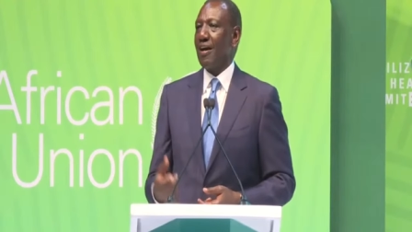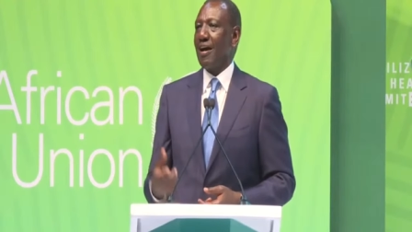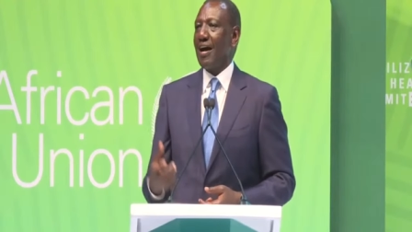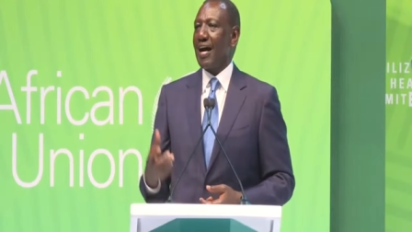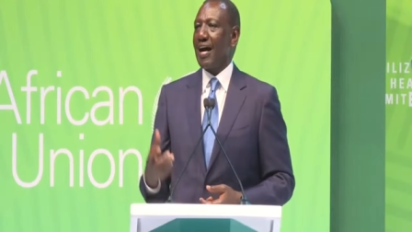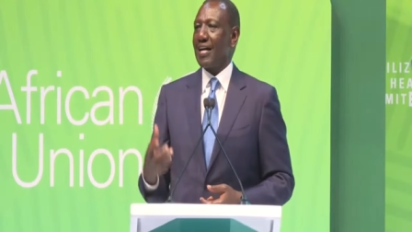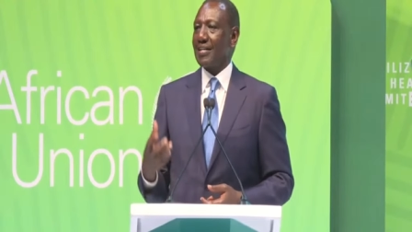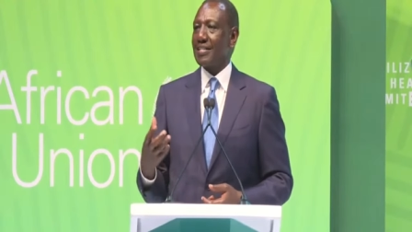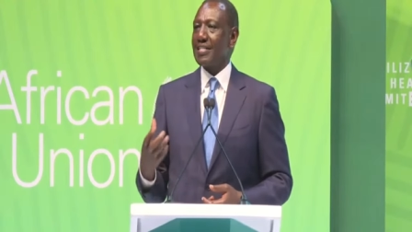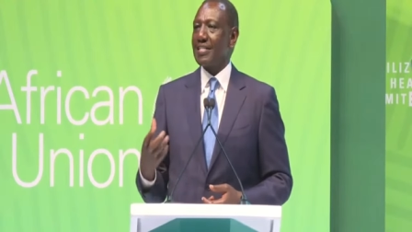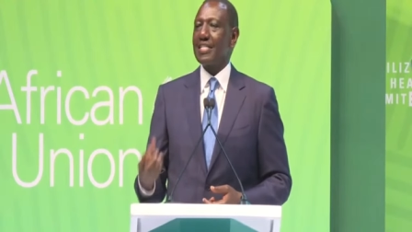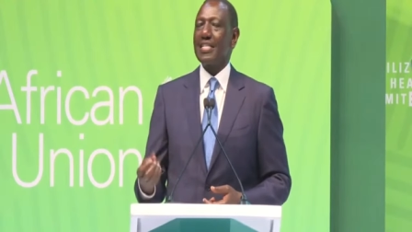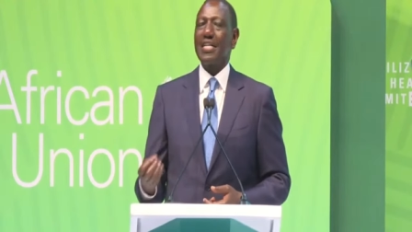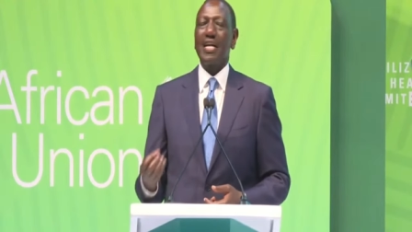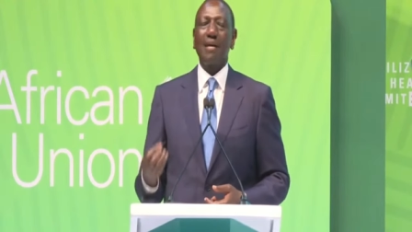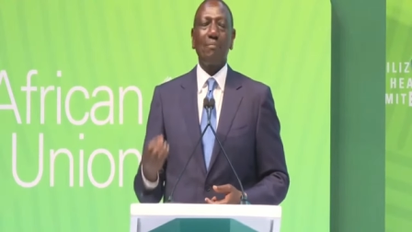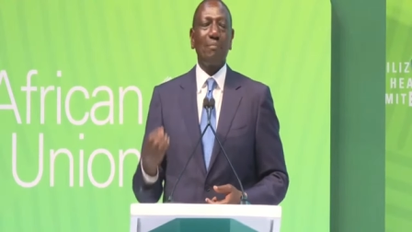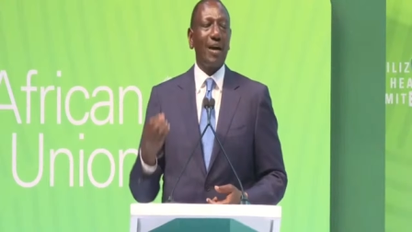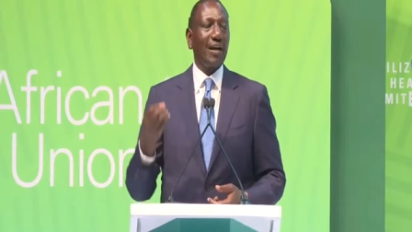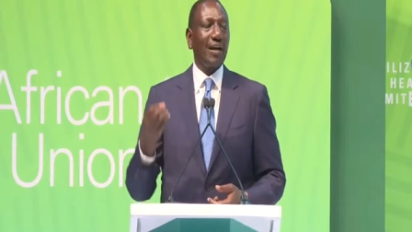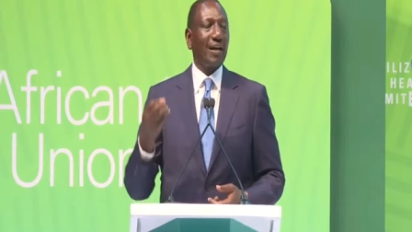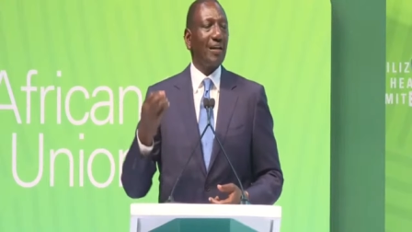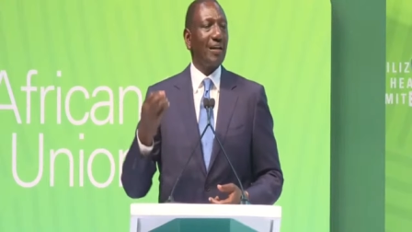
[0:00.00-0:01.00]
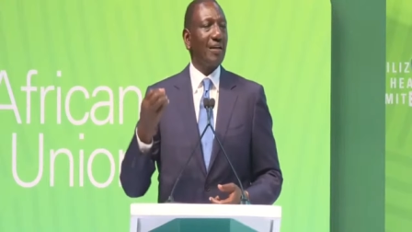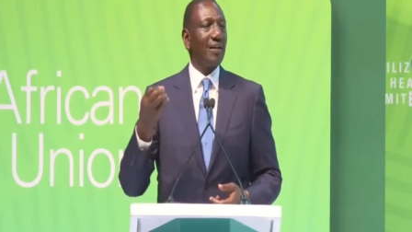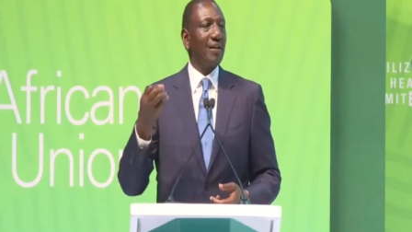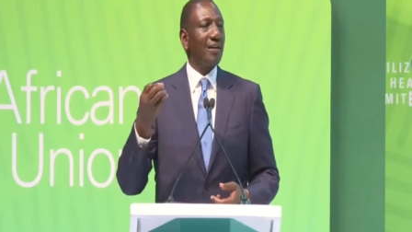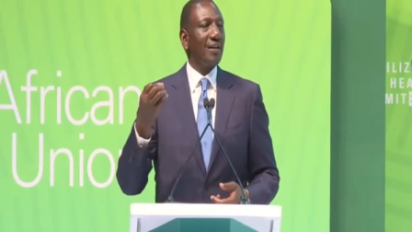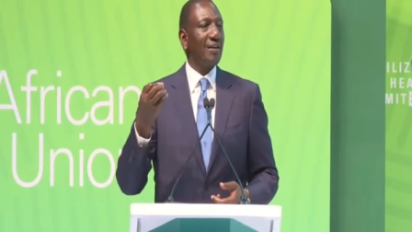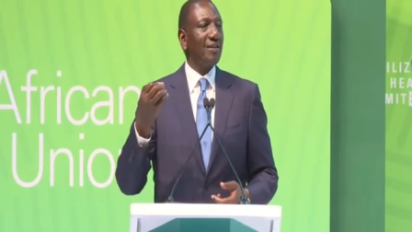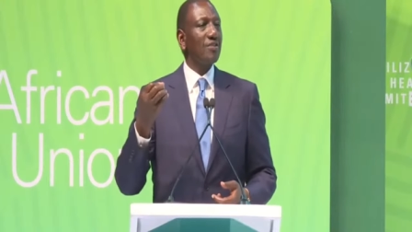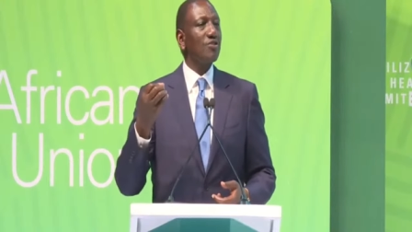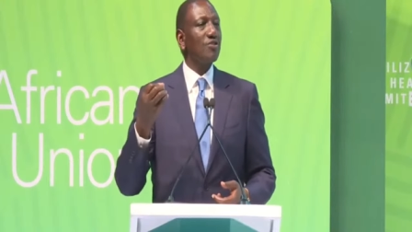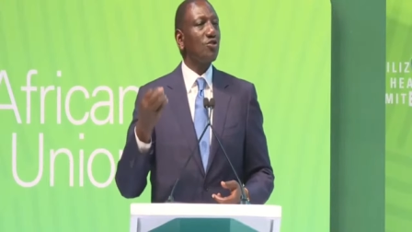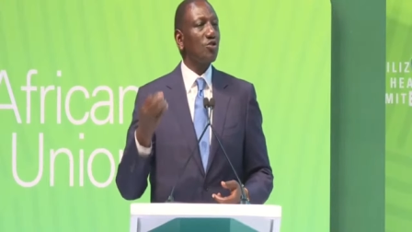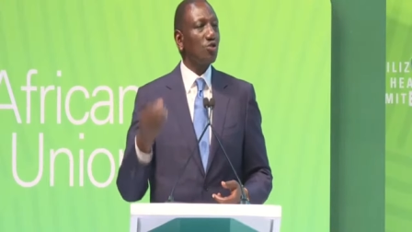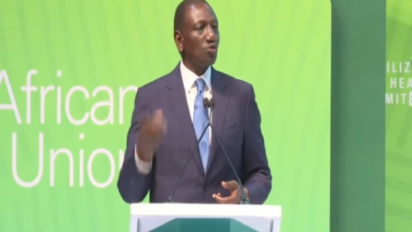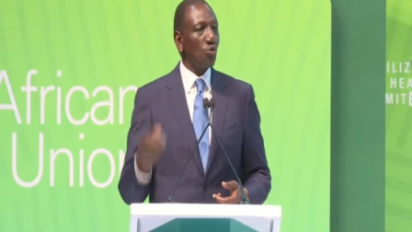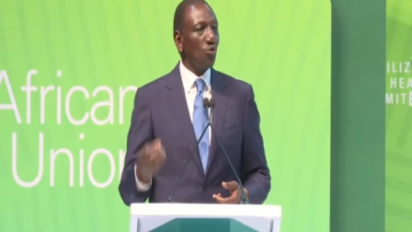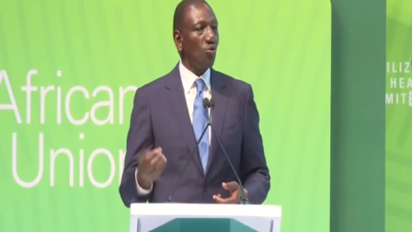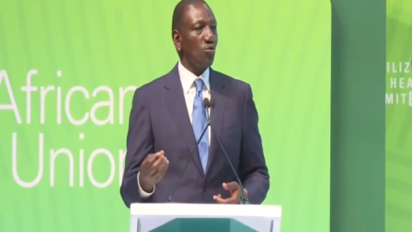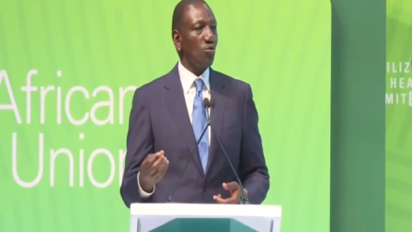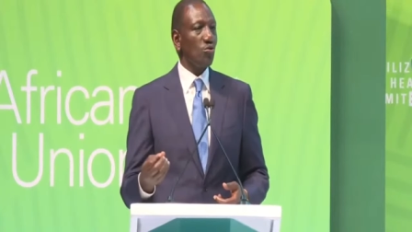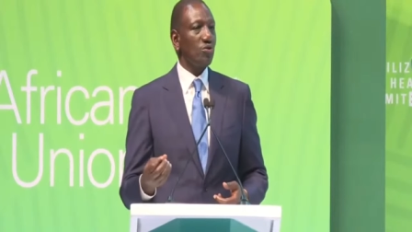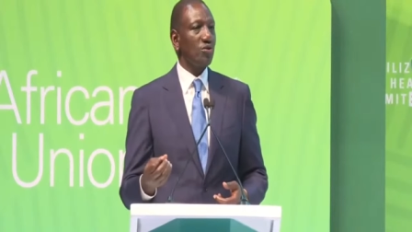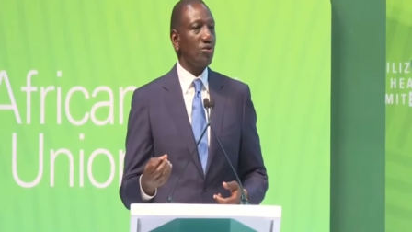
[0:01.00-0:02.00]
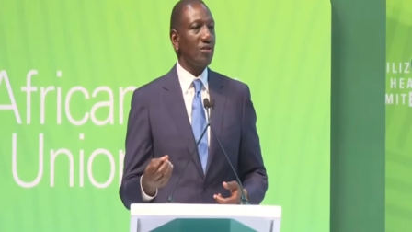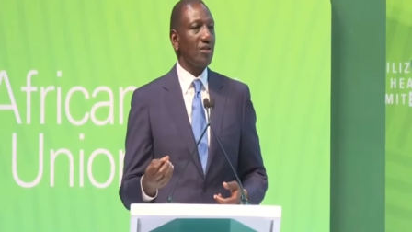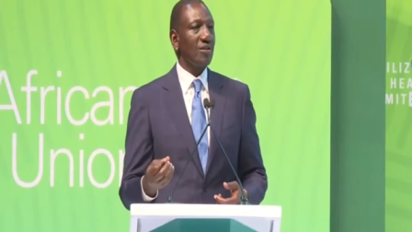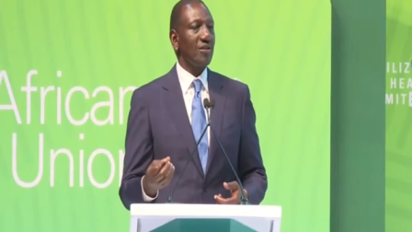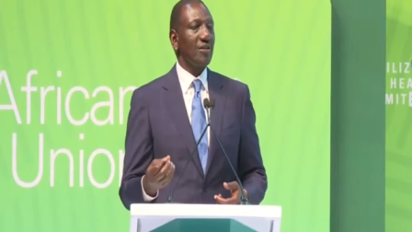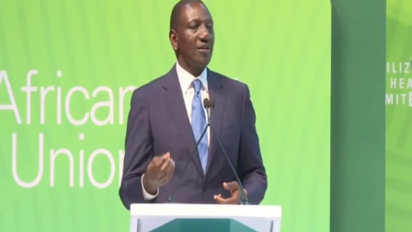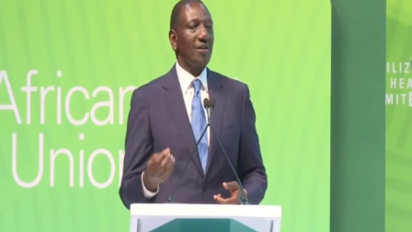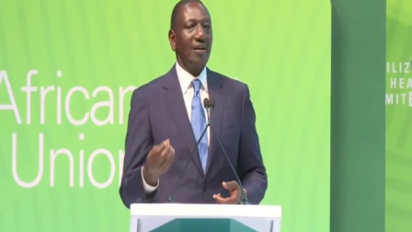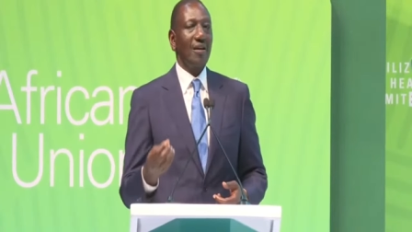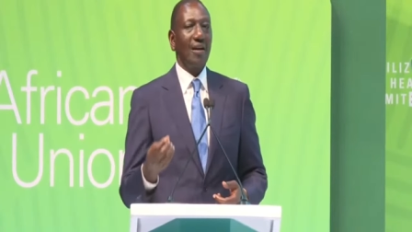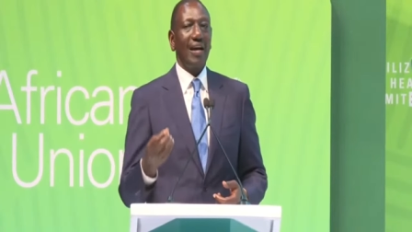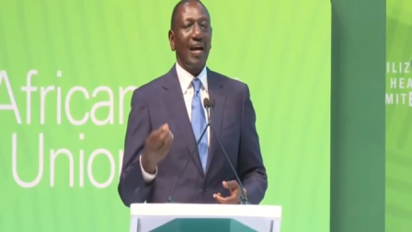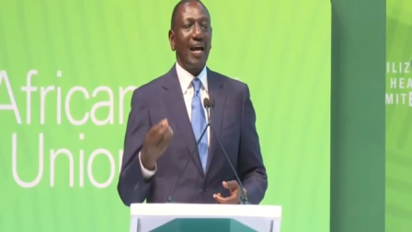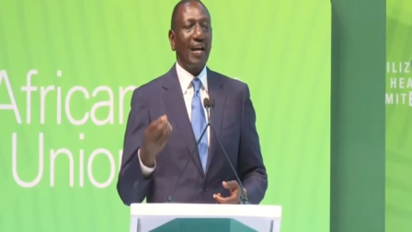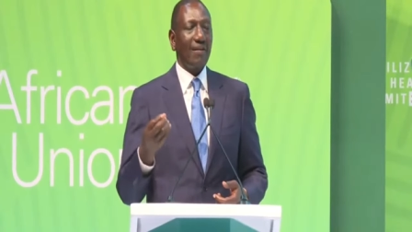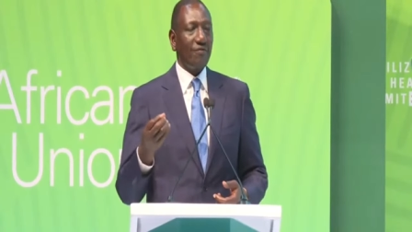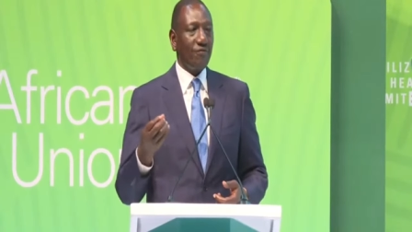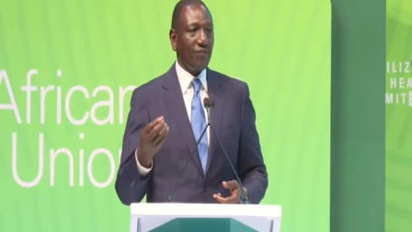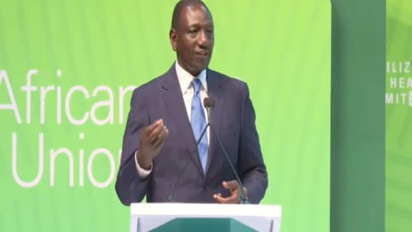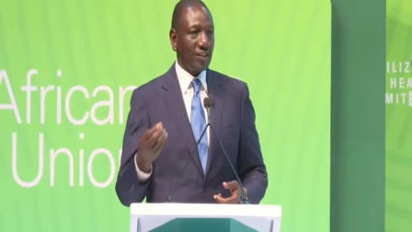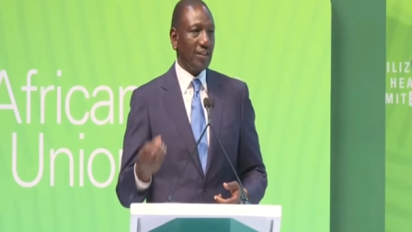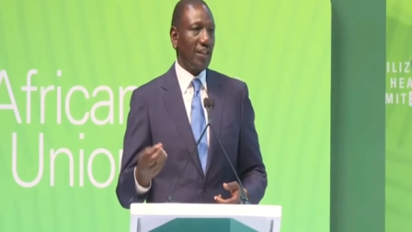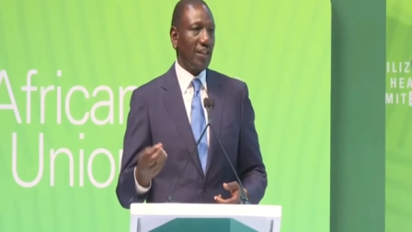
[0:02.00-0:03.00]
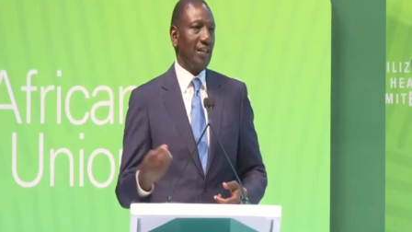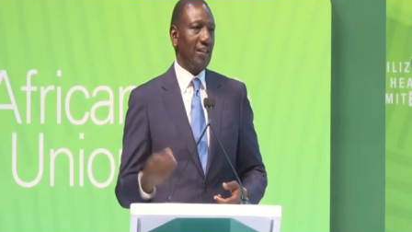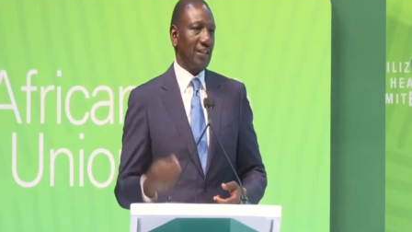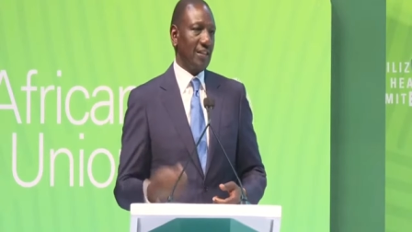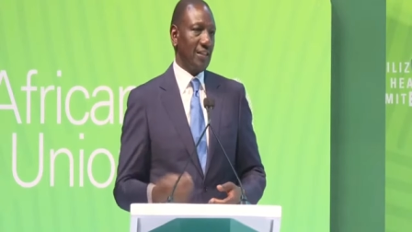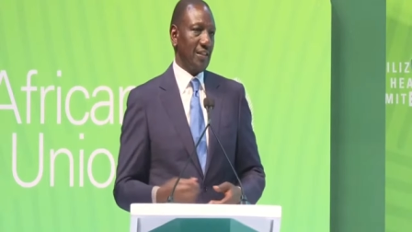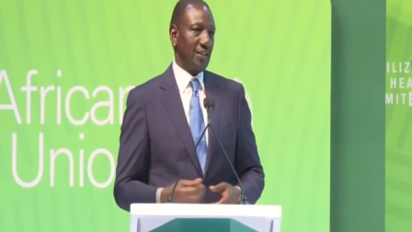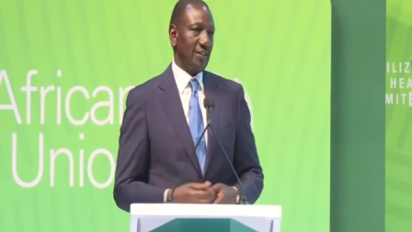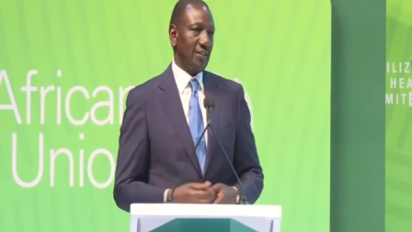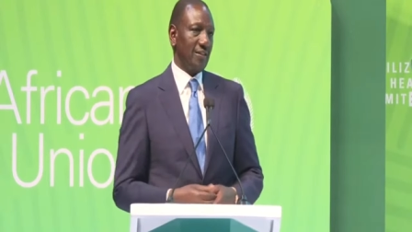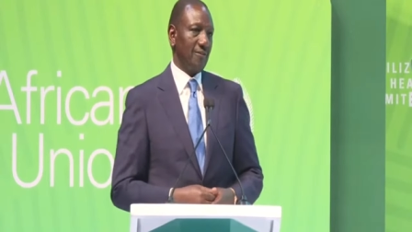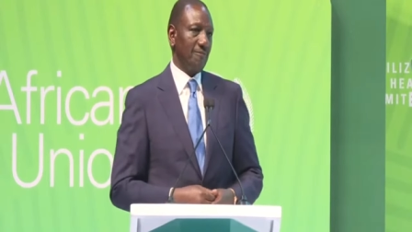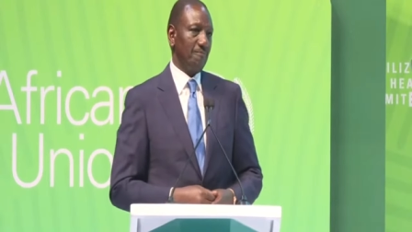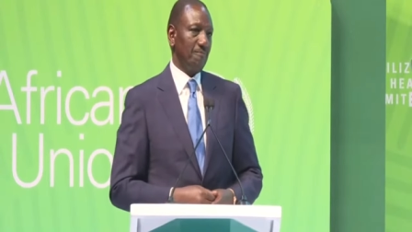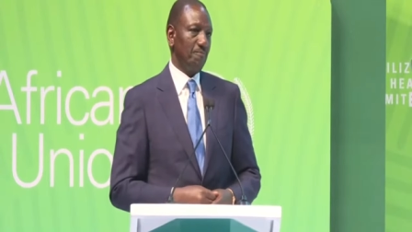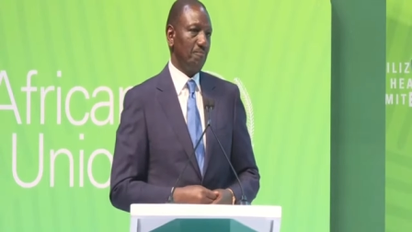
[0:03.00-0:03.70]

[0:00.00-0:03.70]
at nearby stores and facilities.